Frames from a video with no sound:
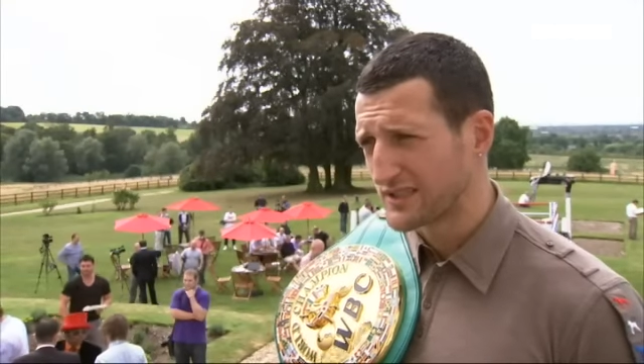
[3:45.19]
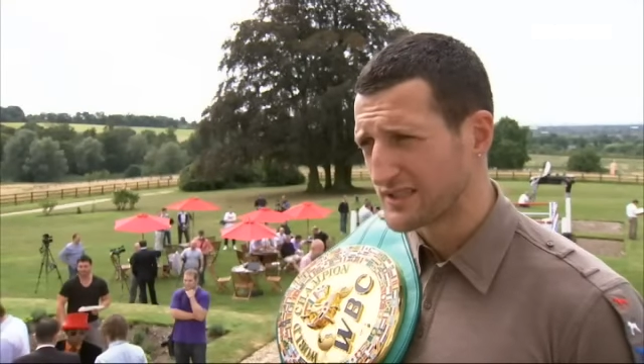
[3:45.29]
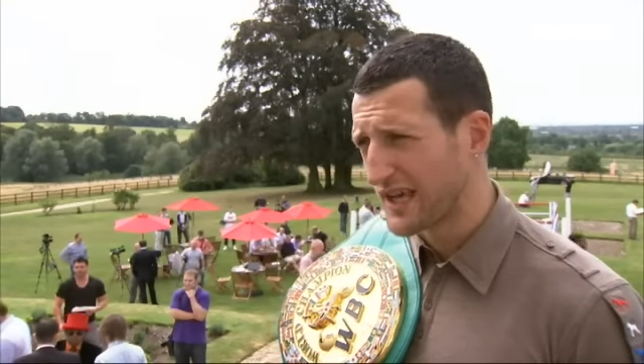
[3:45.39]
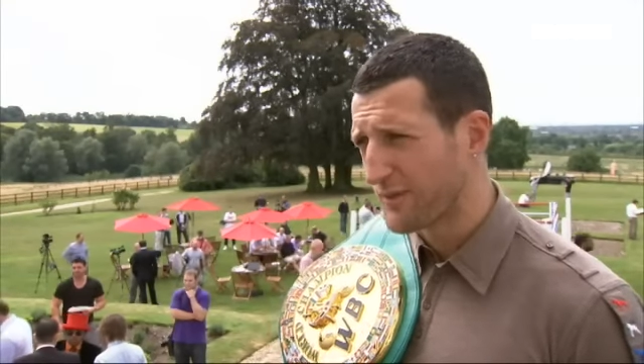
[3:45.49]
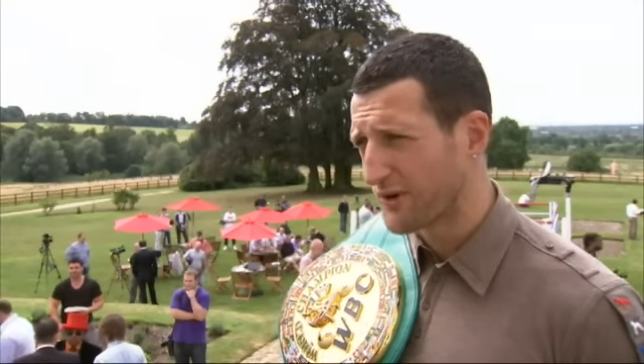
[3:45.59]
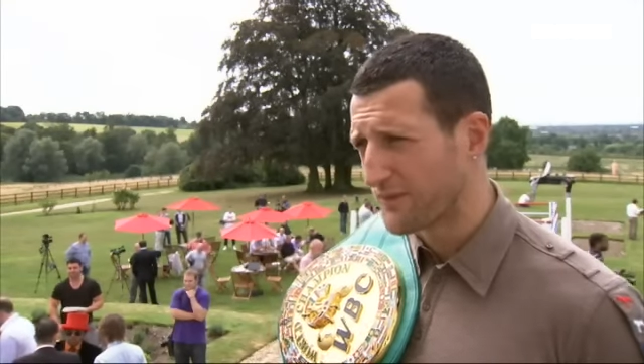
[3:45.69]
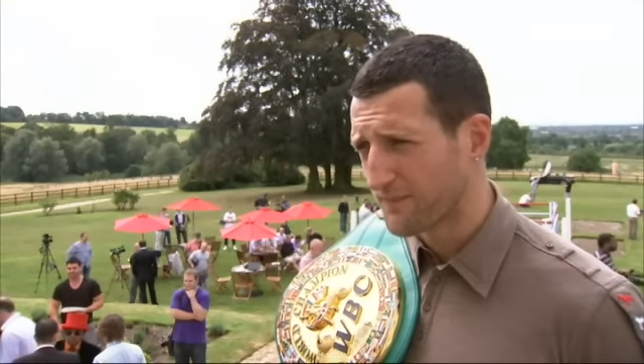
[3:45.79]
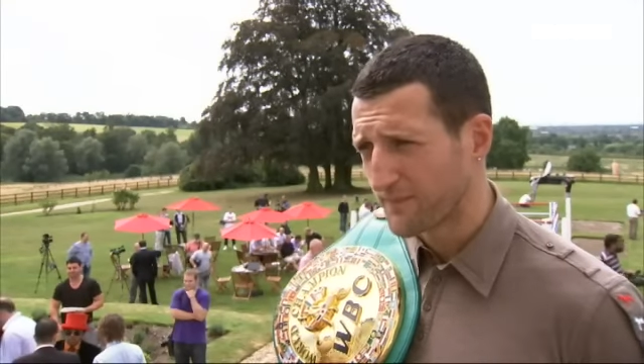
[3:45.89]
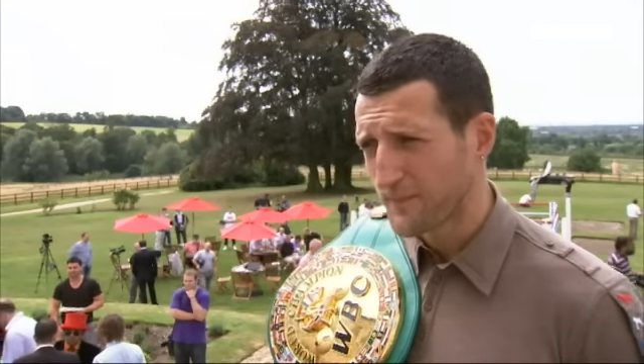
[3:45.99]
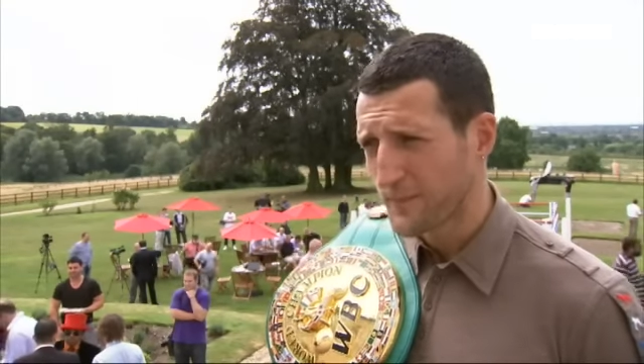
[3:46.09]
to the table,
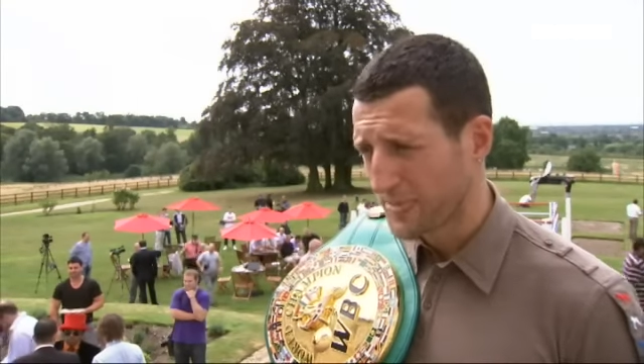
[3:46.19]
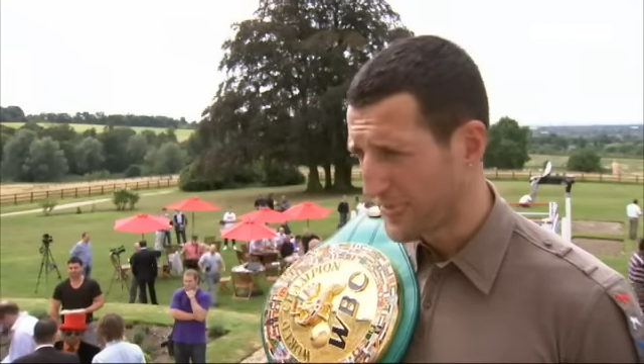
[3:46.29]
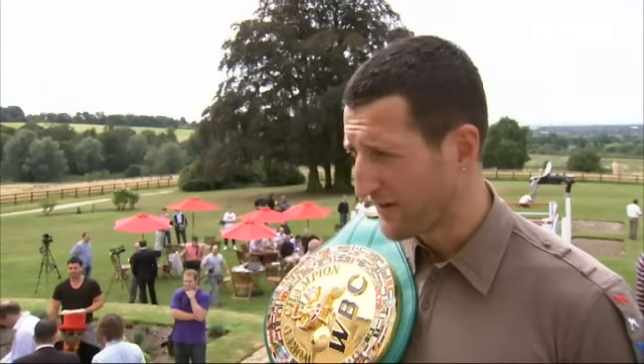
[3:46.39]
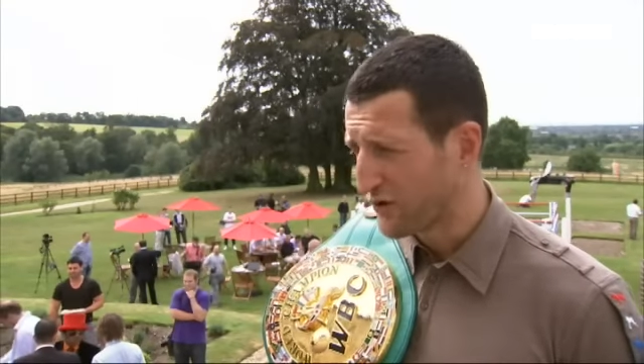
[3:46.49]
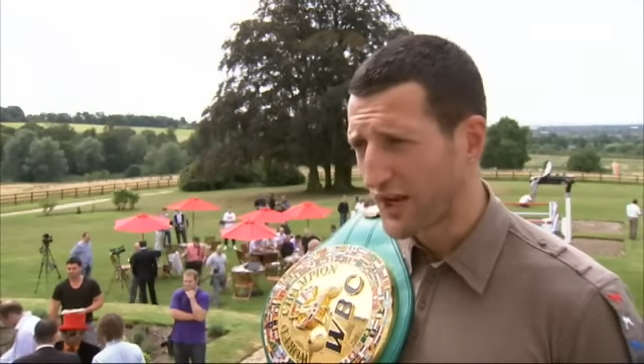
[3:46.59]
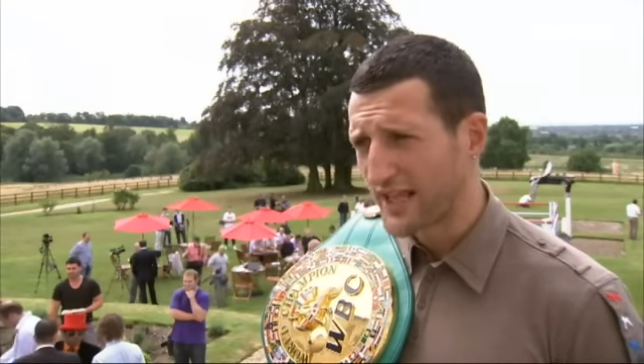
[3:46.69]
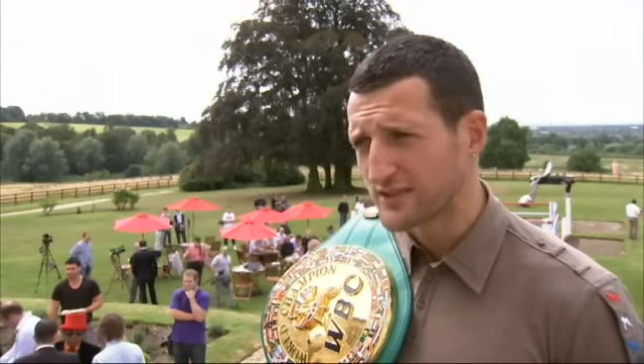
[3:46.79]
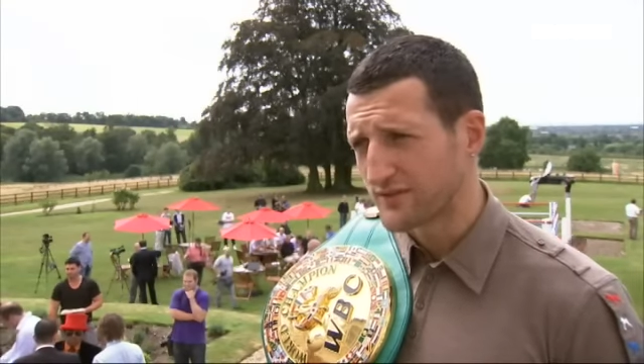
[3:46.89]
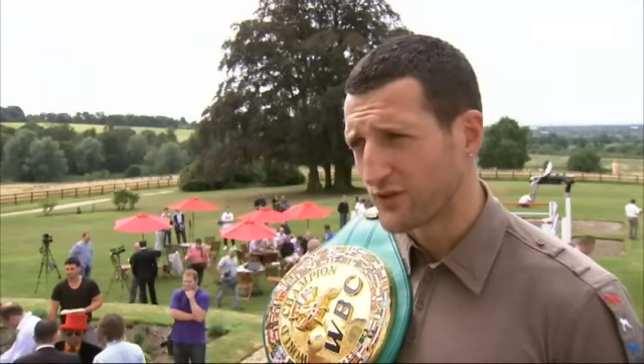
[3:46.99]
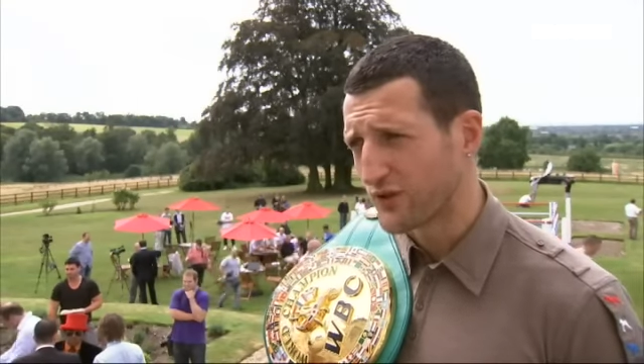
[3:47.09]
I've got an
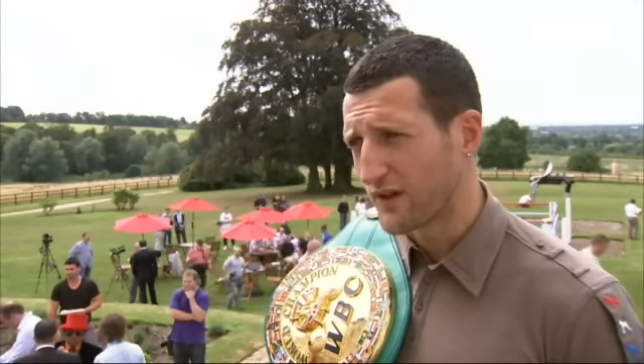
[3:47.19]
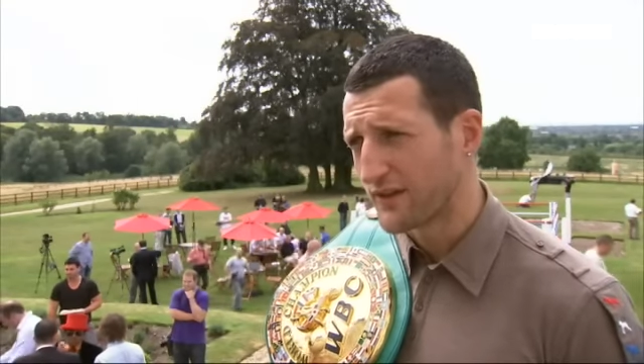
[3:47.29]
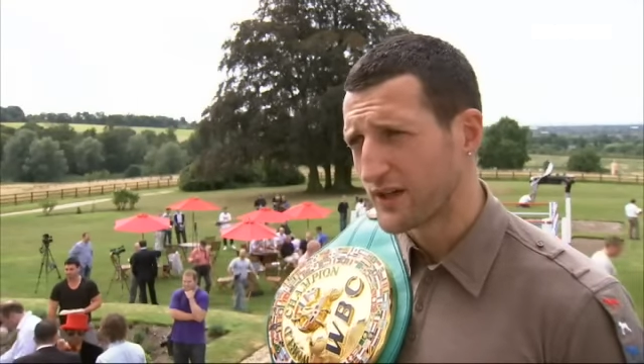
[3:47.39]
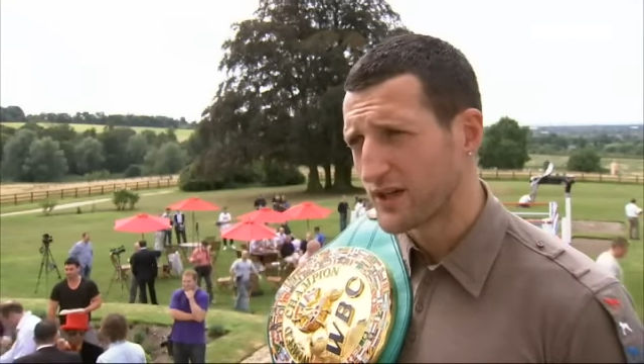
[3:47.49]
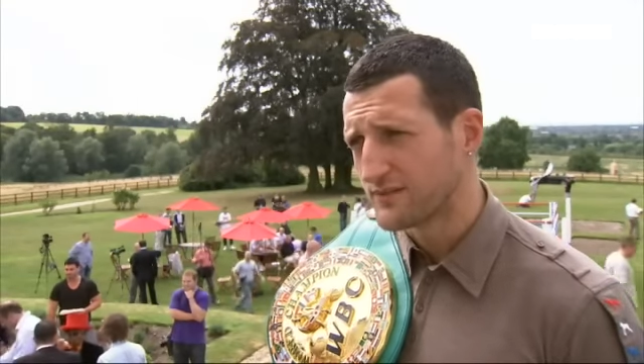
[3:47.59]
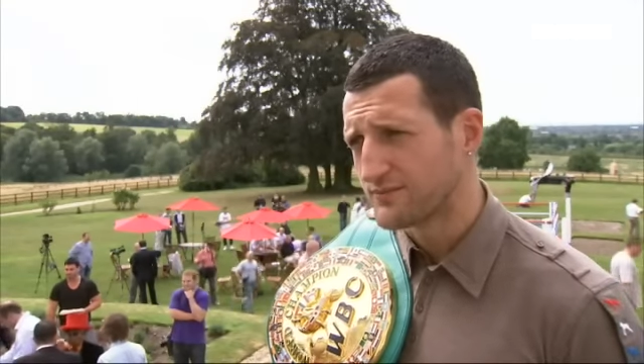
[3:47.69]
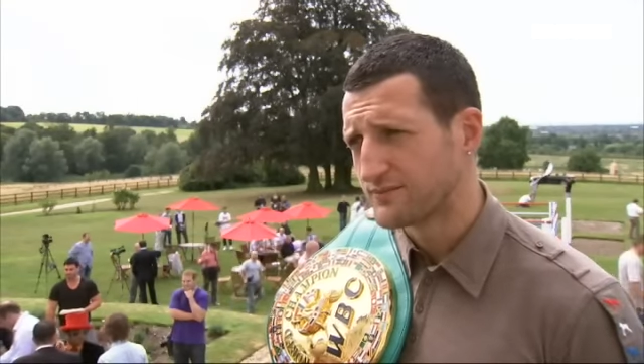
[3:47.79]
answer for it on the night.